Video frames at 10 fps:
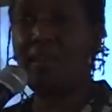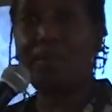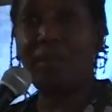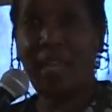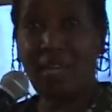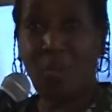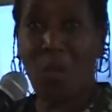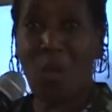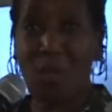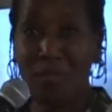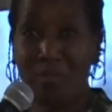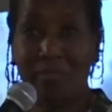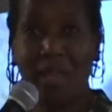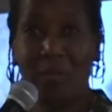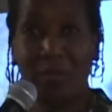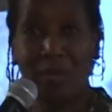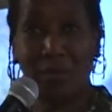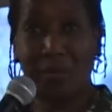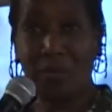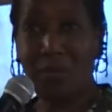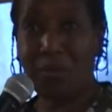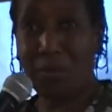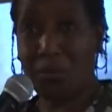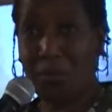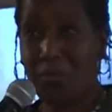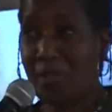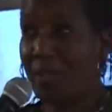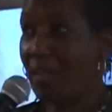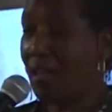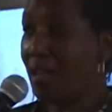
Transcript: Well, thank you, Paul, absolutely for your service.